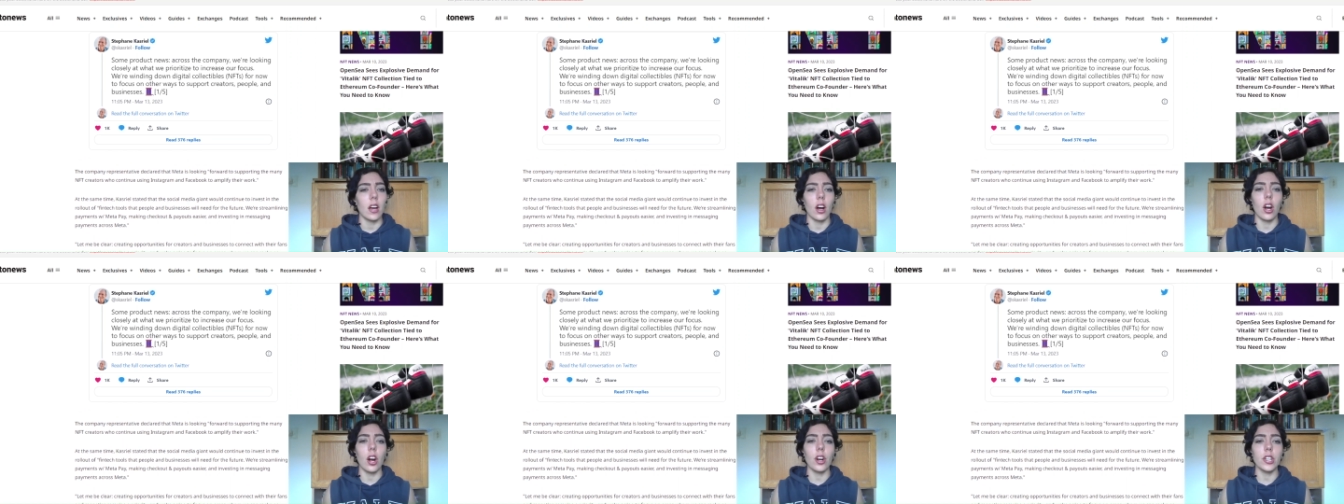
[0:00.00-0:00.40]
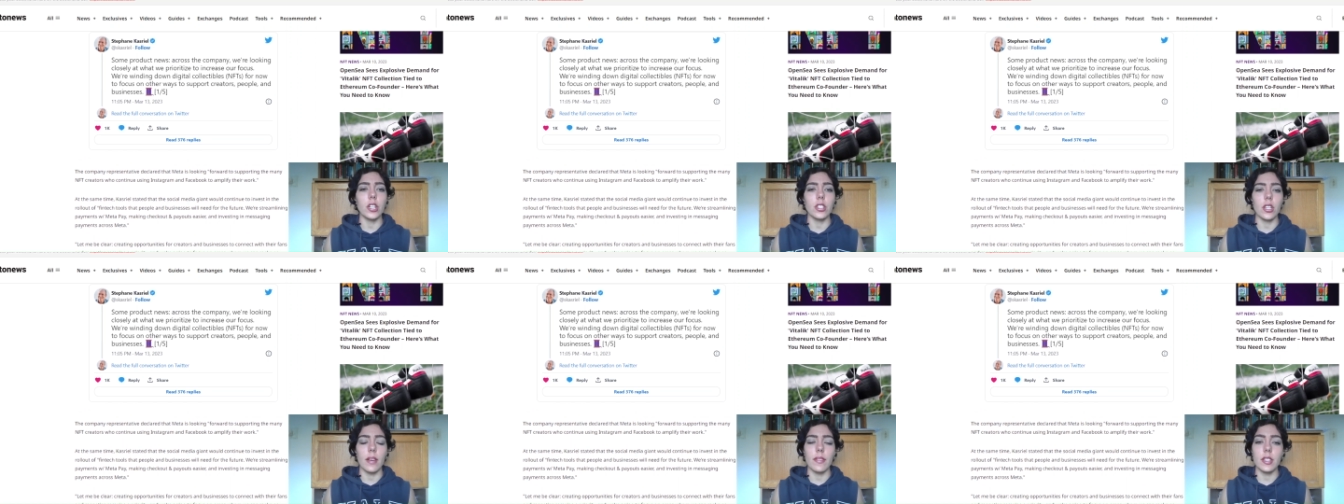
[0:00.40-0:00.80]
hard
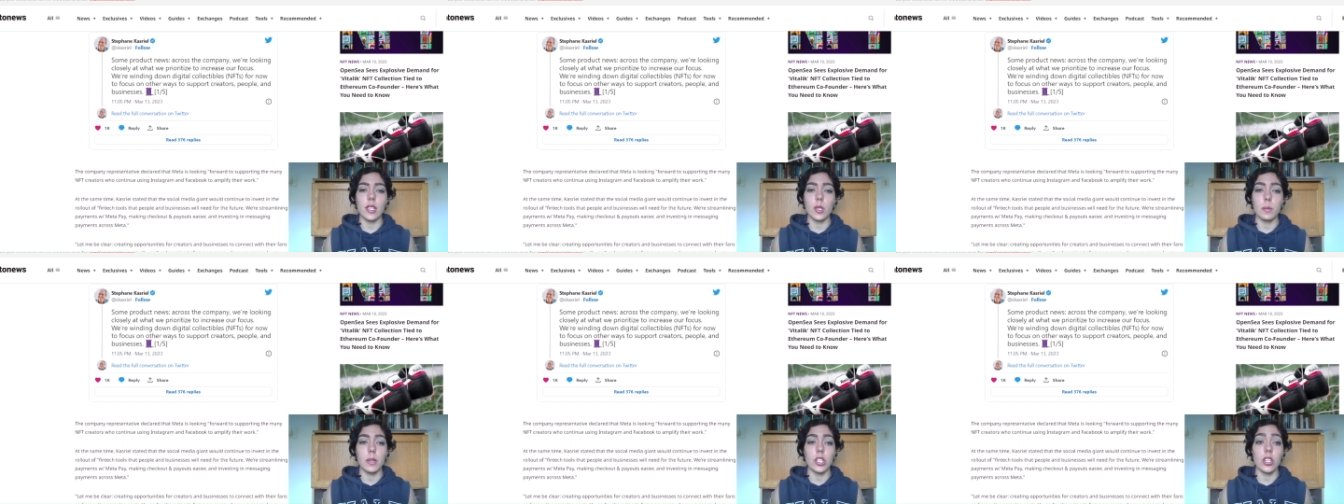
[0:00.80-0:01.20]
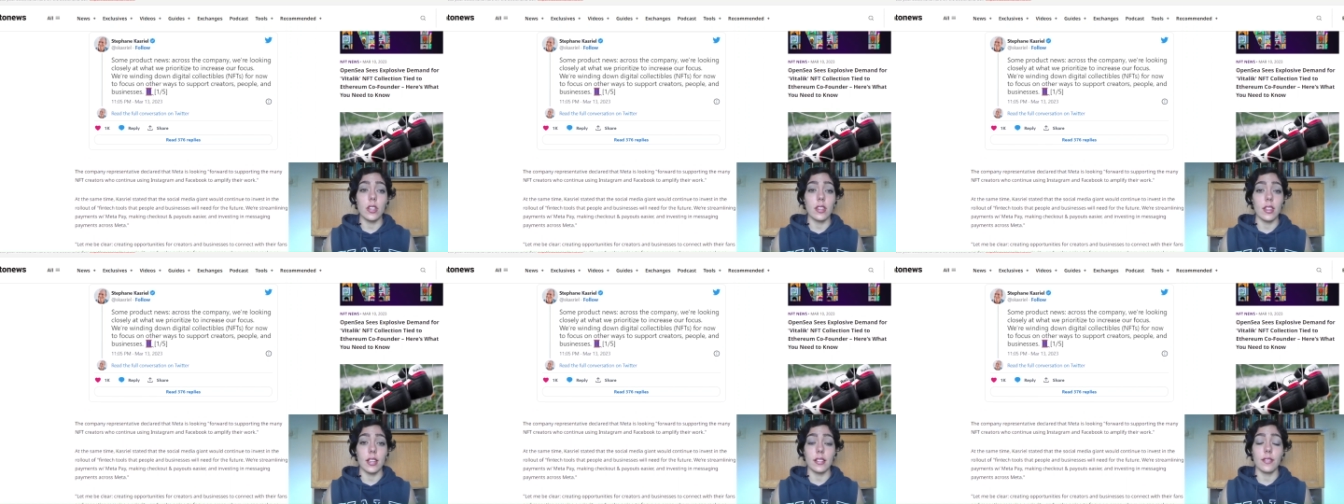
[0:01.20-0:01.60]
not to have the suspicion
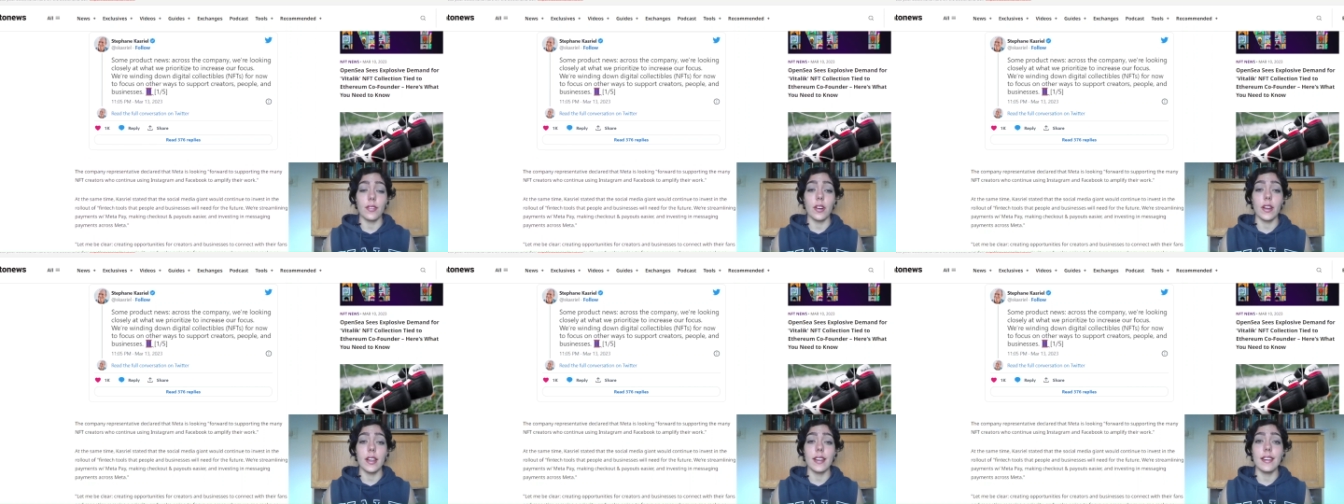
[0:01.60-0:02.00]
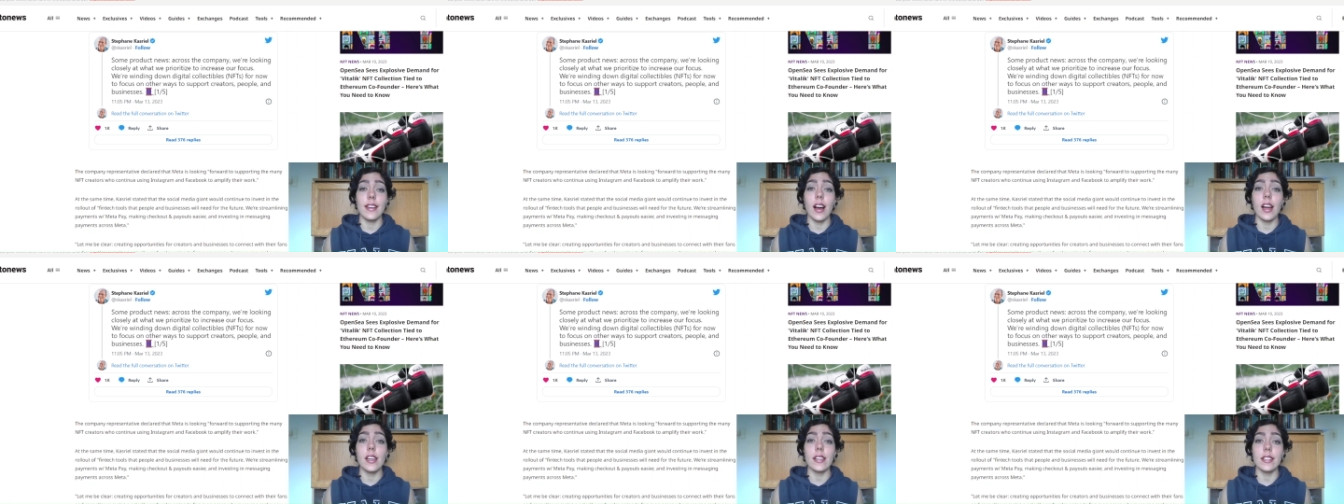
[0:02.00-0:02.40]
that that's a very
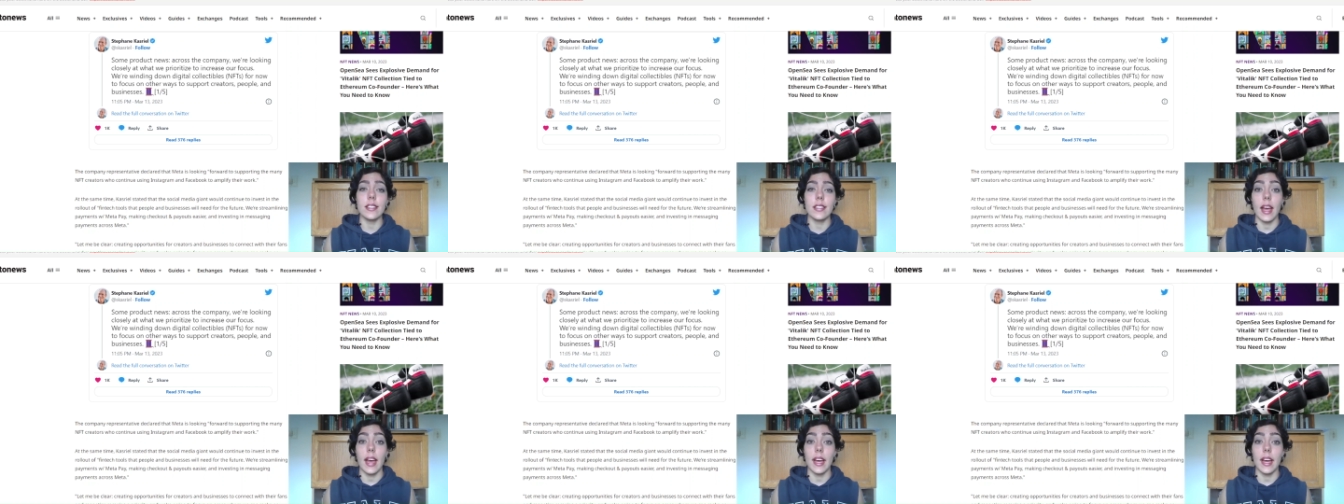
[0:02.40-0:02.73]
nice